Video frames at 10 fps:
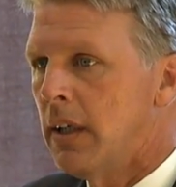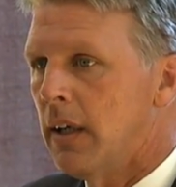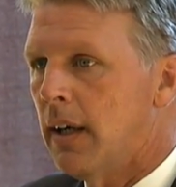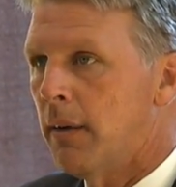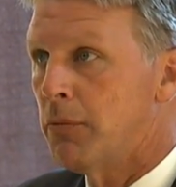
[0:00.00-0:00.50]

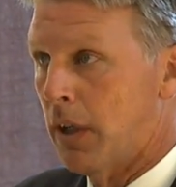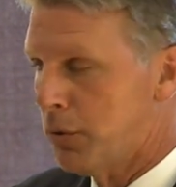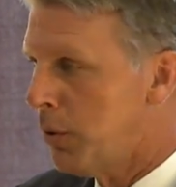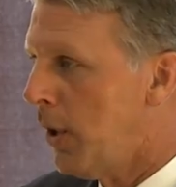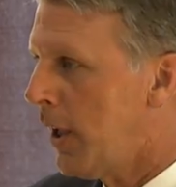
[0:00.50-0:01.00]
not
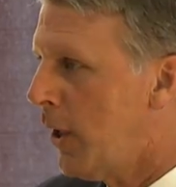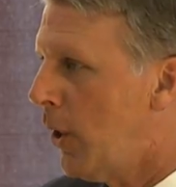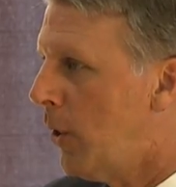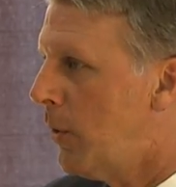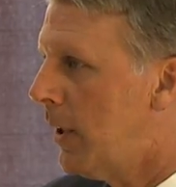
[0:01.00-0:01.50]
too long
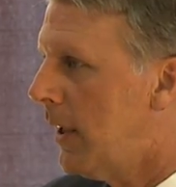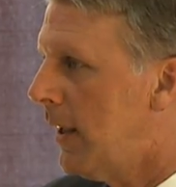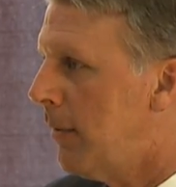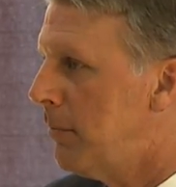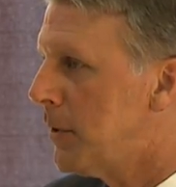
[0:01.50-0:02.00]

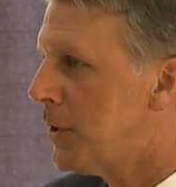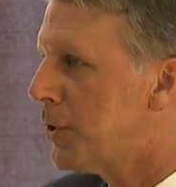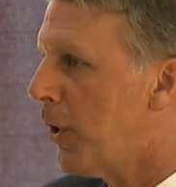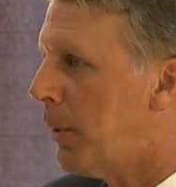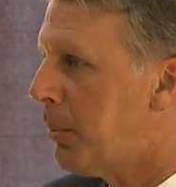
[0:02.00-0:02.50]
ago, Mr.
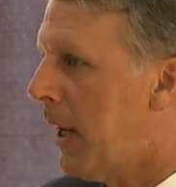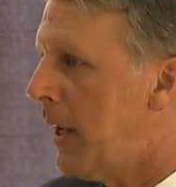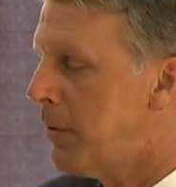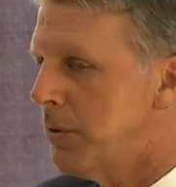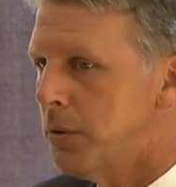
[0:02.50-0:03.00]
Scott
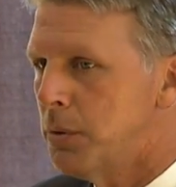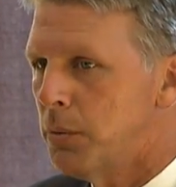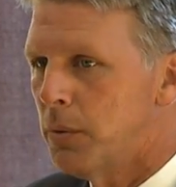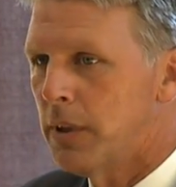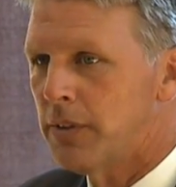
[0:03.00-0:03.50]
Brown, who
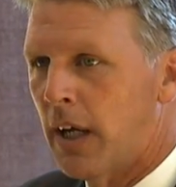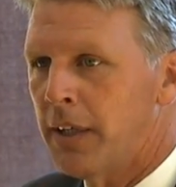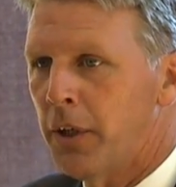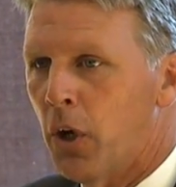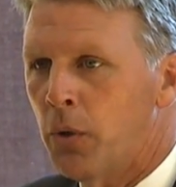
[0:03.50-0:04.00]
was
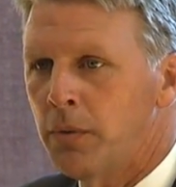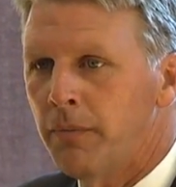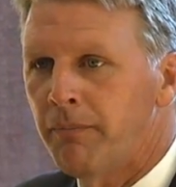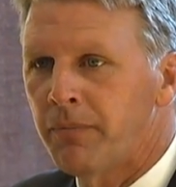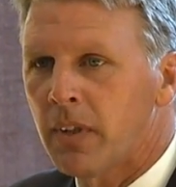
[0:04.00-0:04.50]
unknown,
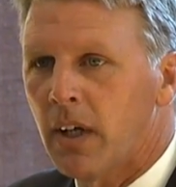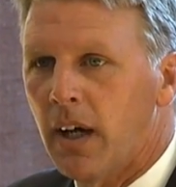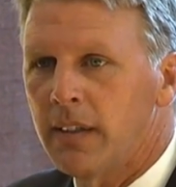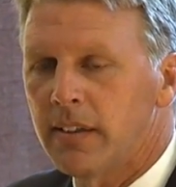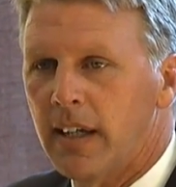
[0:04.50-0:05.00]

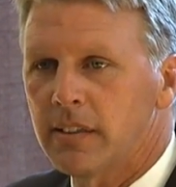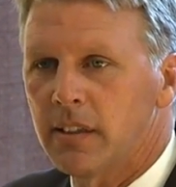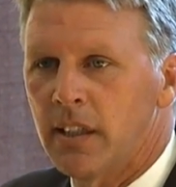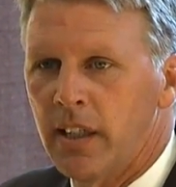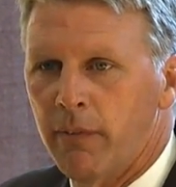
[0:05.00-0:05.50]

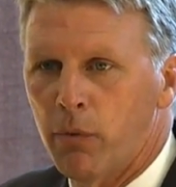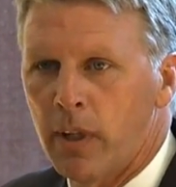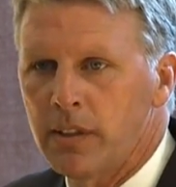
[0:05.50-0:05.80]
untested, and never run